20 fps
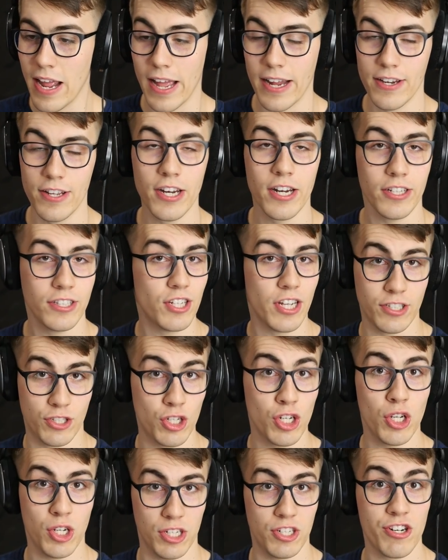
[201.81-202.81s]
And you, did,
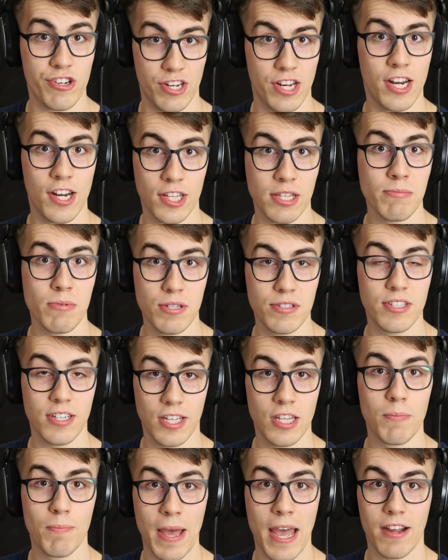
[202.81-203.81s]
you, did you hear the music
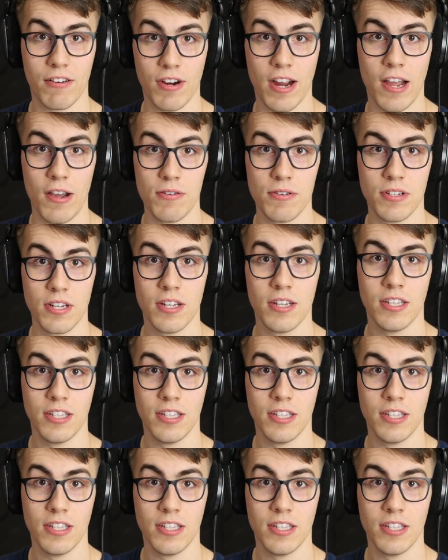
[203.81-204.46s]
in the background?